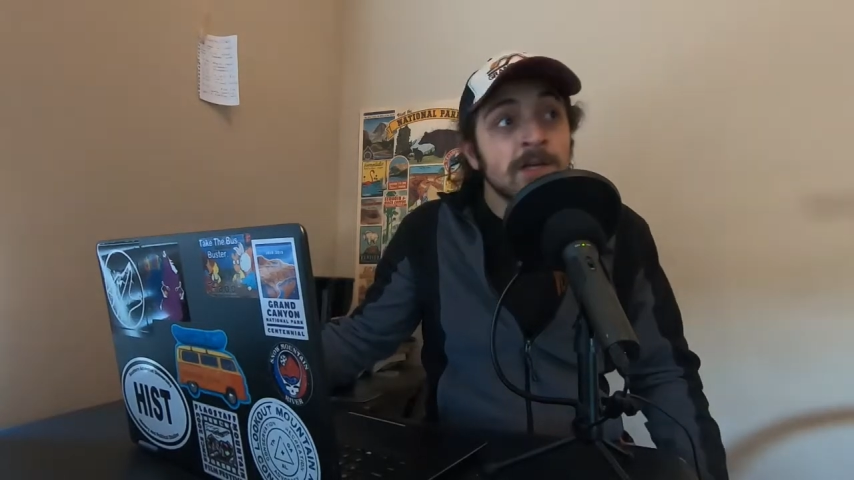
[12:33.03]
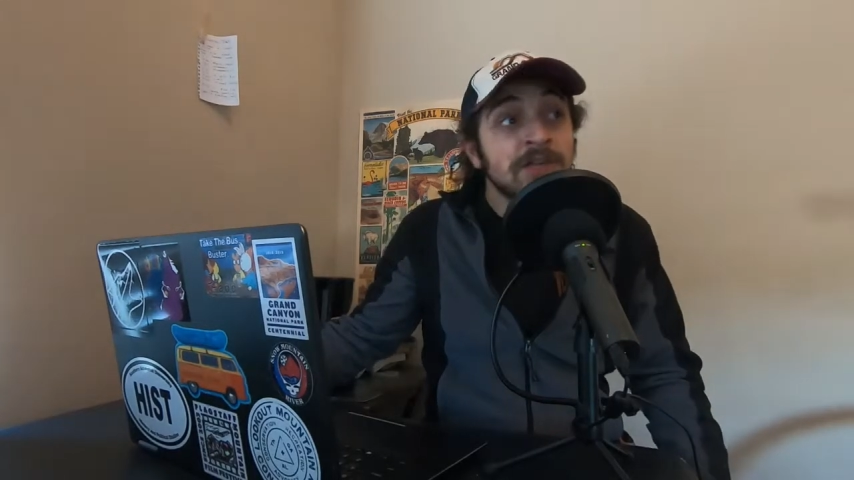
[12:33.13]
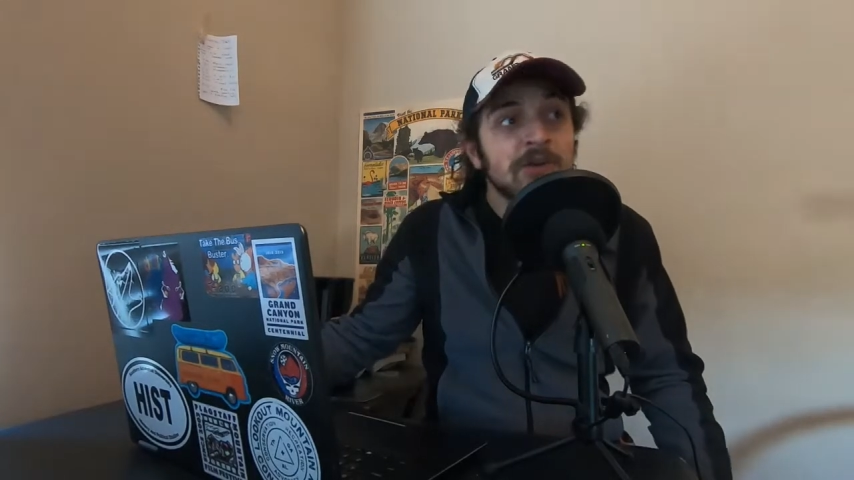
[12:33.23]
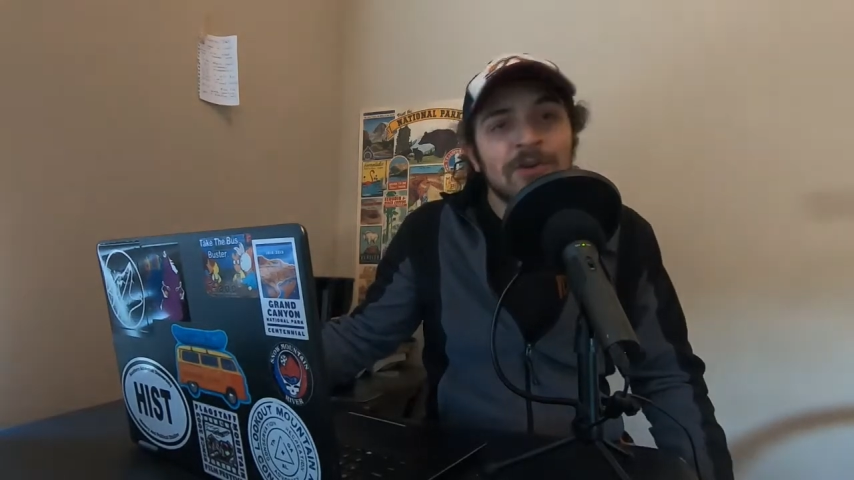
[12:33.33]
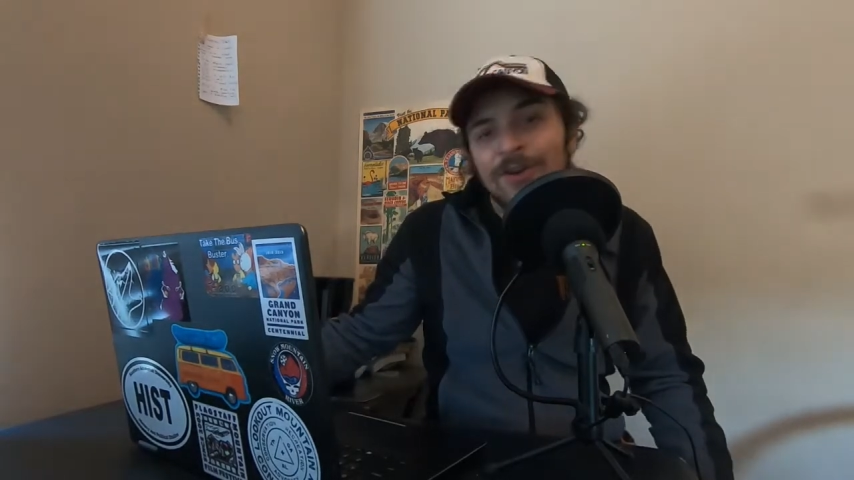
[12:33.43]

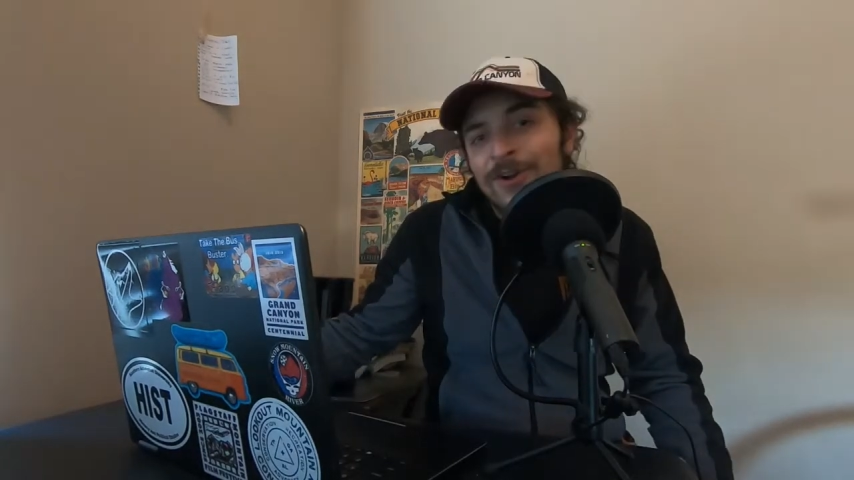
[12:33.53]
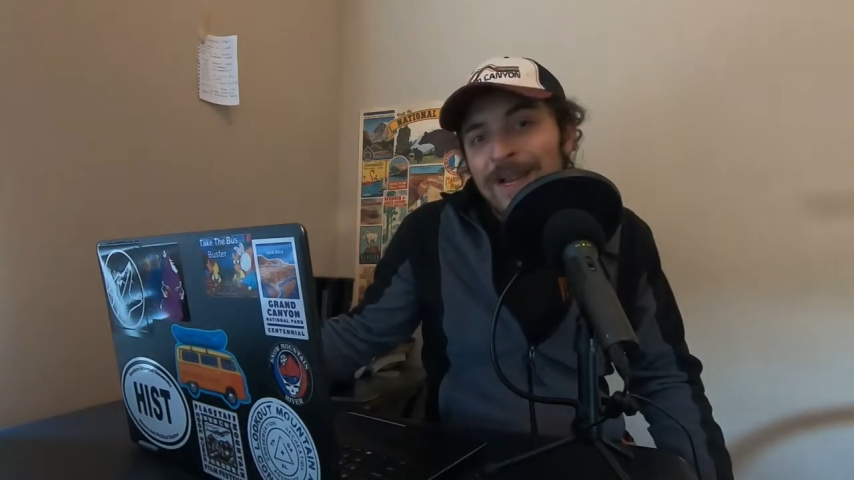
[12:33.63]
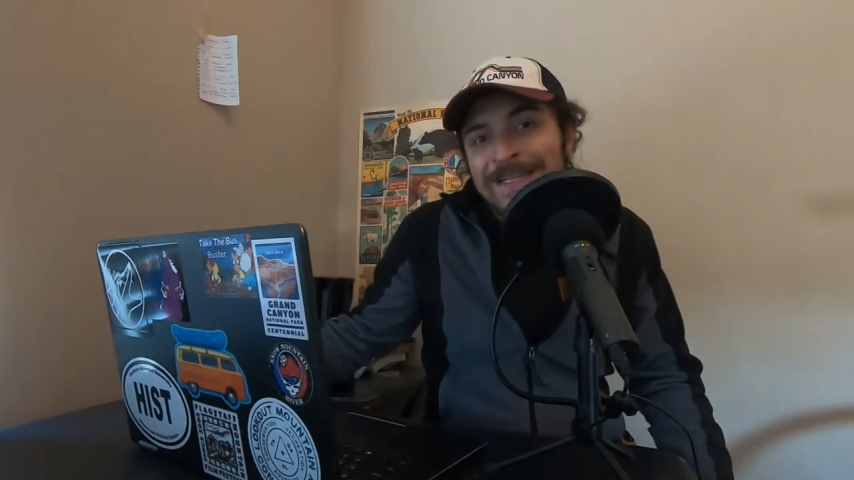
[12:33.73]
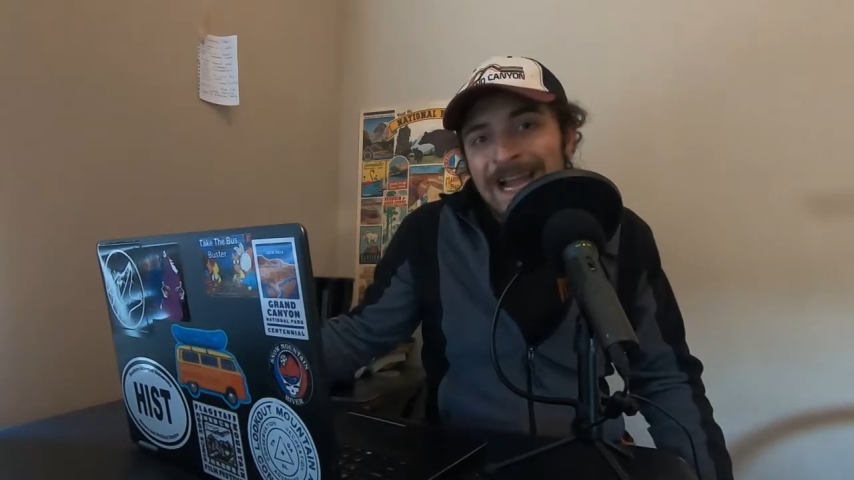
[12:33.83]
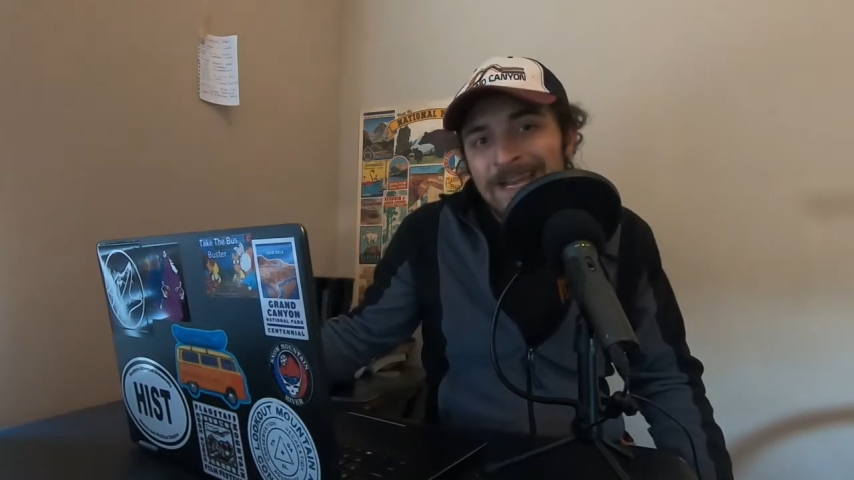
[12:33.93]
So
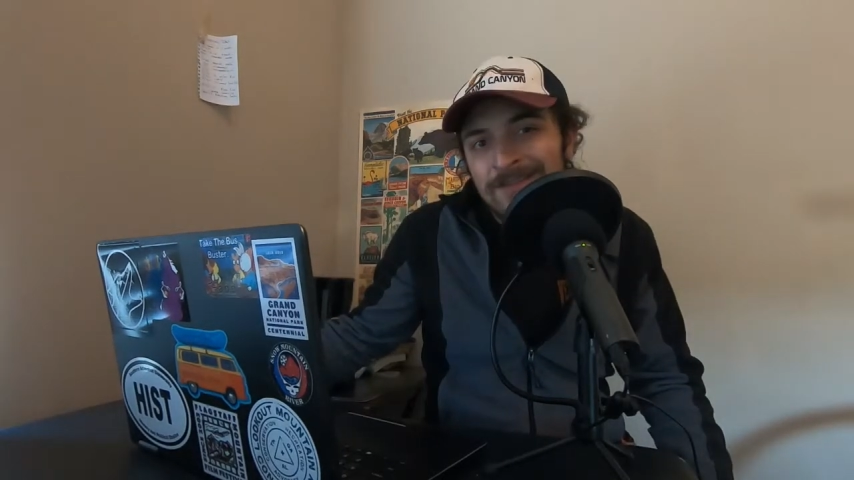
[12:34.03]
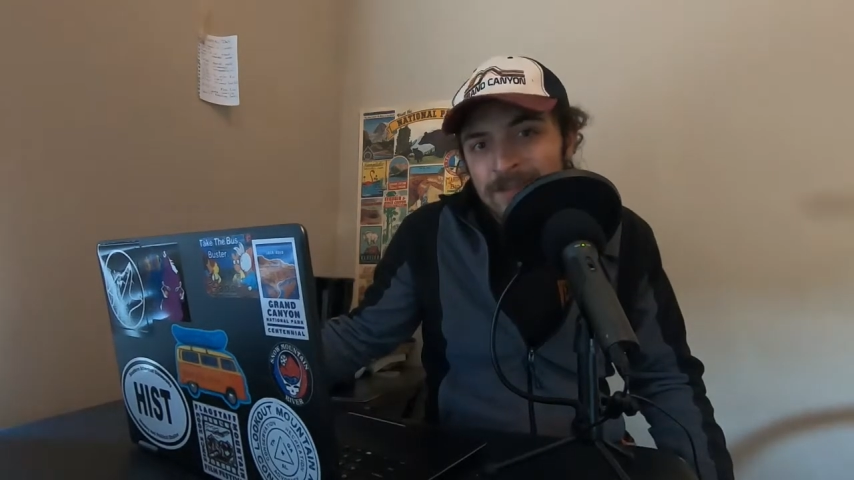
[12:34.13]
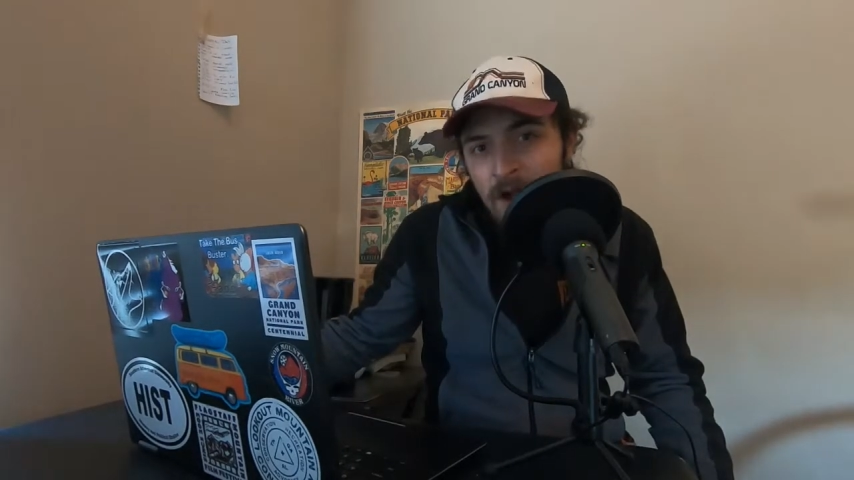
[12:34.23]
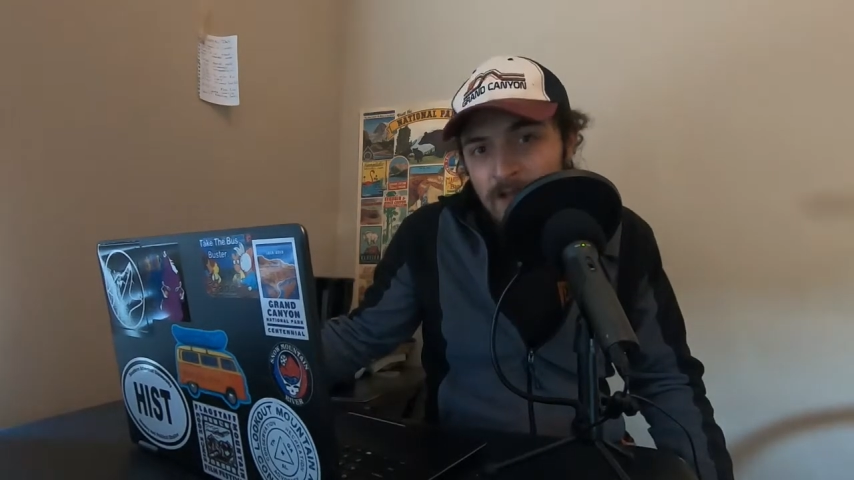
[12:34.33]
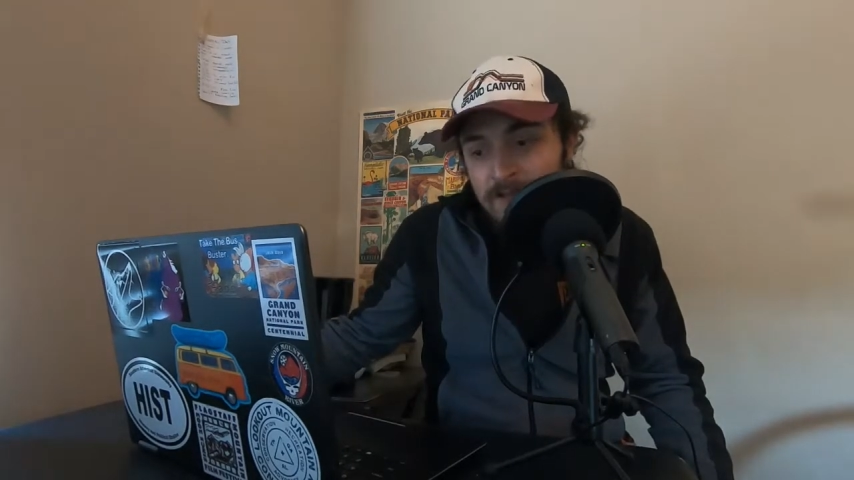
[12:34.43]
it's kind of a
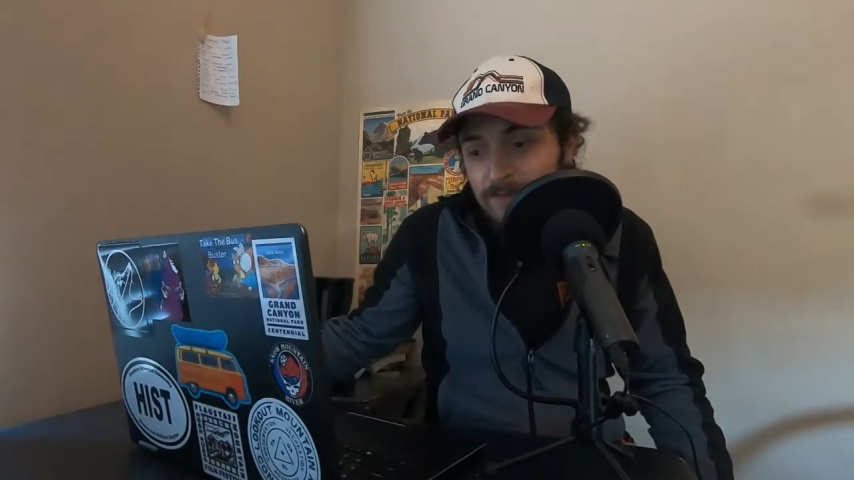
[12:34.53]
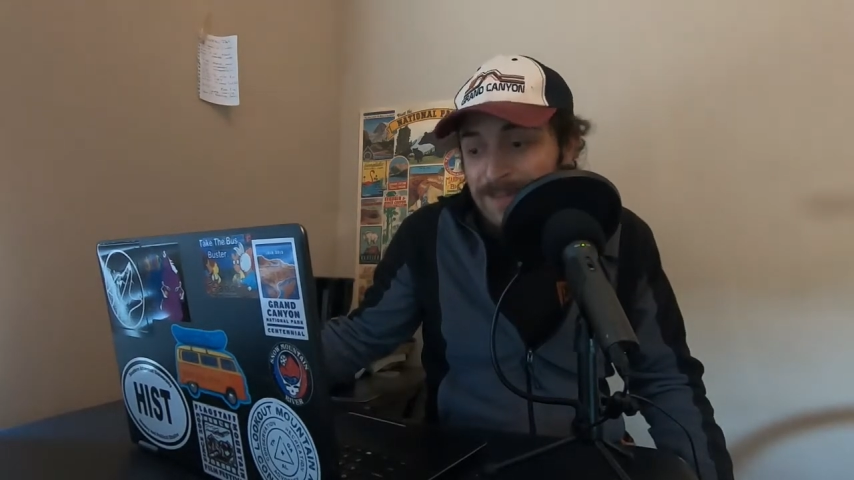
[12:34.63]
toss-up,